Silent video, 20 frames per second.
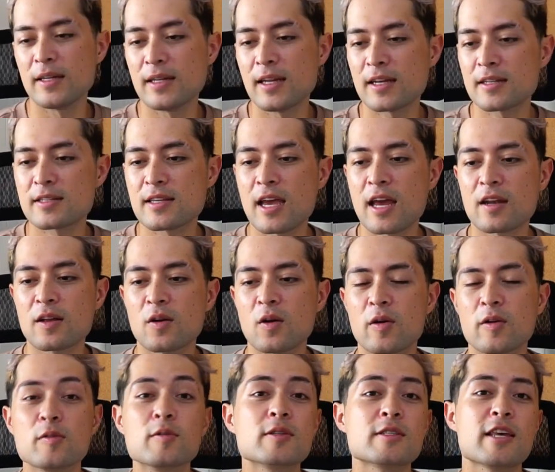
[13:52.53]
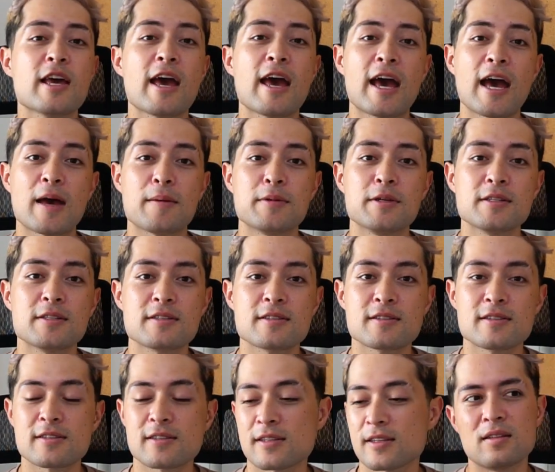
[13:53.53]
next category was
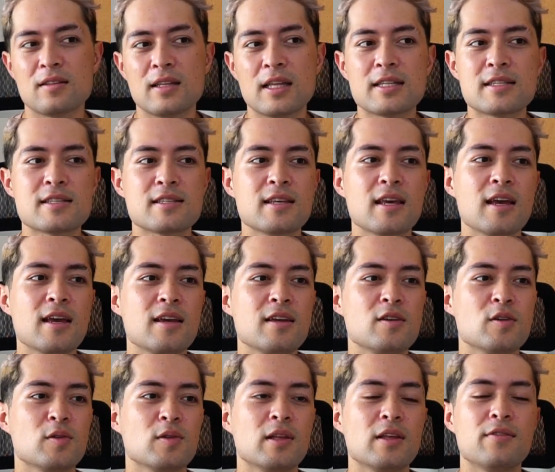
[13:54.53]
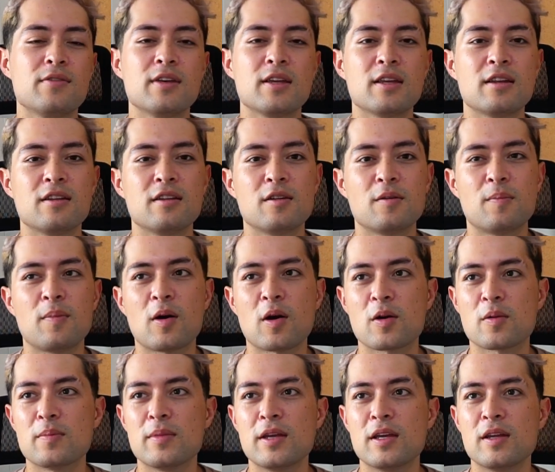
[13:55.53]
habits. Let's say you're living in an
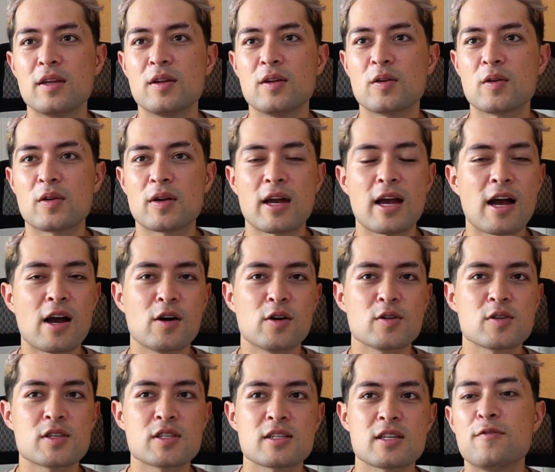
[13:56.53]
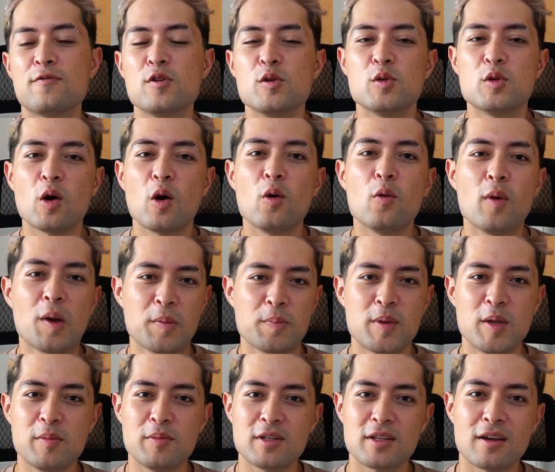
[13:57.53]
apartment or a house. If you don't want
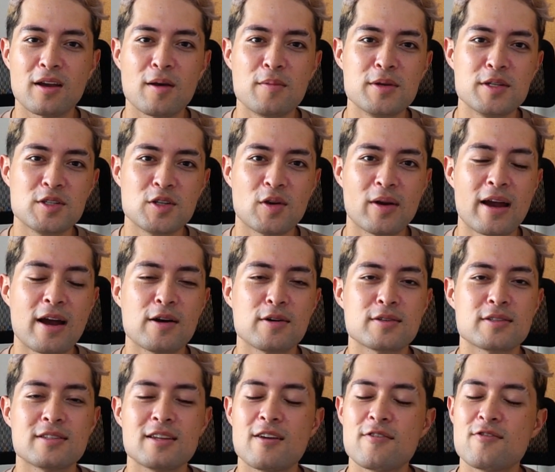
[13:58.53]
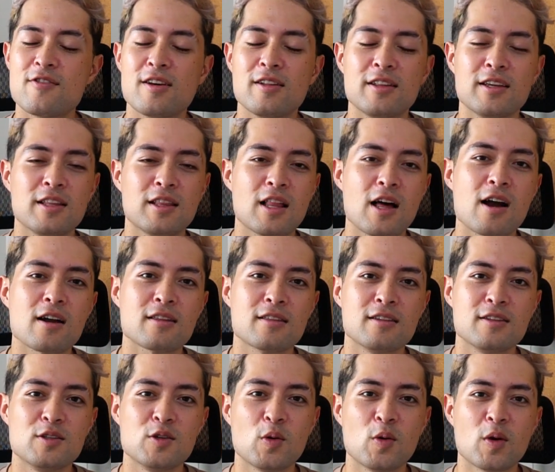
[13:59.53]
people to come into your house, definitely lock
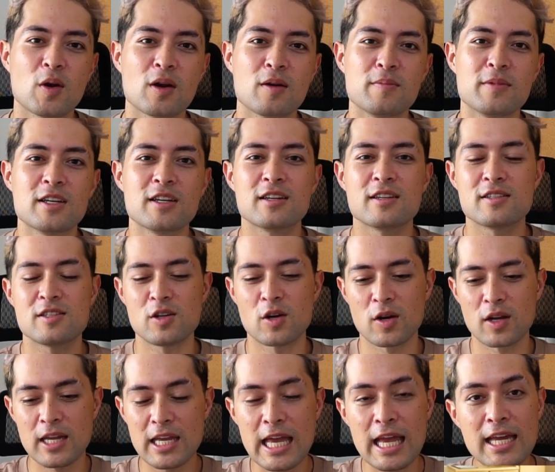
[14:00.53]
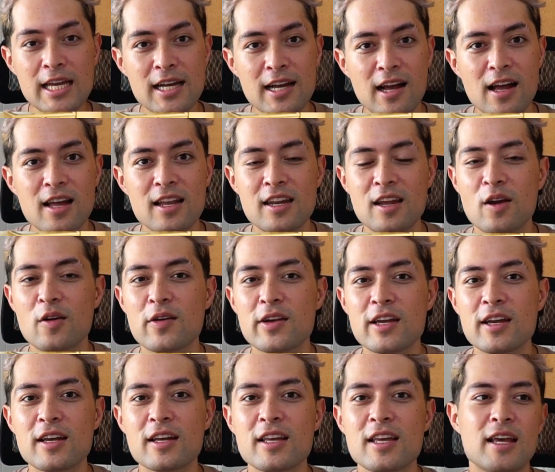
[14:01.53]
the door, because your genkan
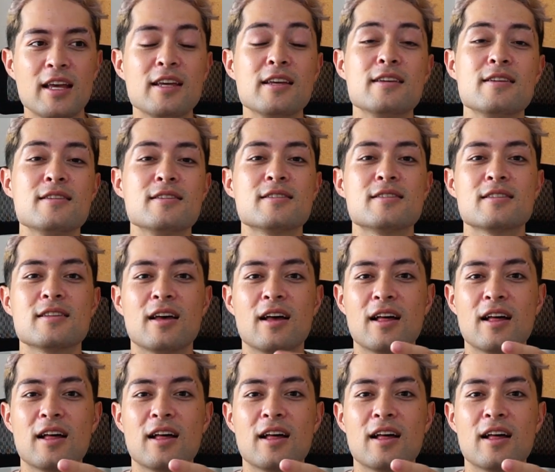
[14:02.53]
area is